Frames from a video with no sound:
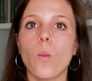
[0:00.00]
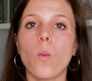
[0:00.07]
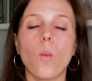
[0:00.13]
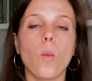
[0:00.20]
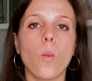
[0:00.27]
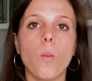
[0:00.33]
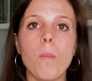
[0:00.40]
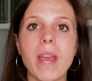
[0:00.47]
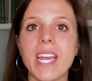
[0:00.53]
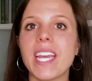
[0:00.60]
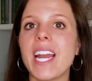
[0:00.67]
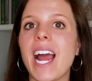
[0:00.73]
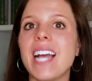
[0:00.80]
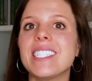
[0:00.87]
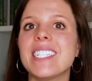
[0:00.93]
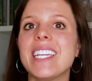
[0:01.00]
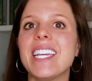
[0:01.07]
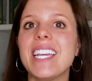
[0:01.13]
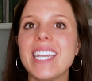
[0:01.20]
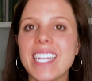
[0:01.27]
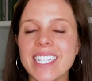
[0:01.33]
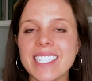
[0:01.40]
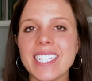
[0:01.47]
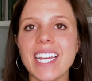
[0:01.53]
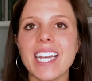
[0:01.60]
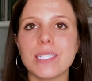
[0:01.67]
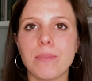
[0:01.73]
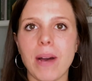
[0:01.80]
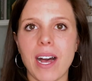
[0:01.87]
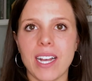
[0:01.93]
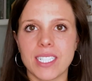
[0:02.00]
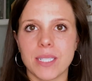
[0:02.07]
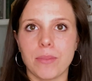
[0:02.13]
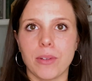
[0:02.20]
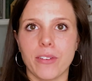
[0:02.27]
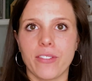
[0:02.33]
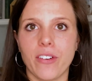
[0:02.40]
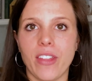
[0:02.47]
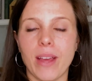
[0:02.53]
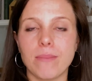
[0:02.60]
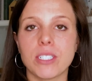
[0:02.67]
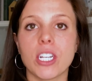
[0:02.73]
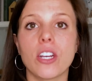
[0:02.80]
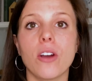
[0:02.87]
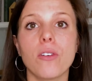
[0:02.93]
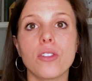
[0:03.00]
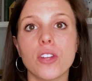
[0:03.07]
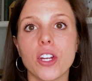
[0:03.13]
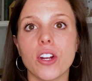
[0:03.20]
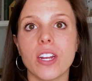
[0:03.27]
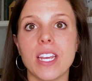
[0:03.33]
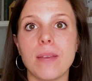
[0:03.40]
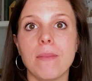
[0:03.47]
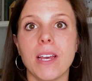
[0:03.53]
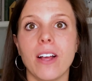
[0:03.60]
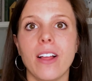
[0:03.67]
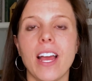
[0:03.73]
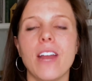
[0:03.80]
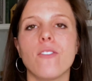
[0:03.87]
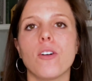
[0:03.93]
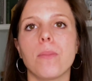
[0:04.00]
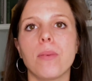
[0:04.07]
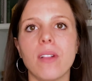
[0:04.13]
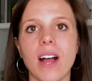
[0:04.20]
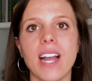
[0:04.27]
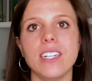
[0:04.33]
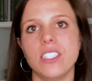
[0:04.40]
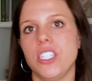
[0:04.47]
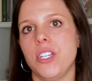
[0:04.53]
Make it as easy as possible for them to go through your email and reply to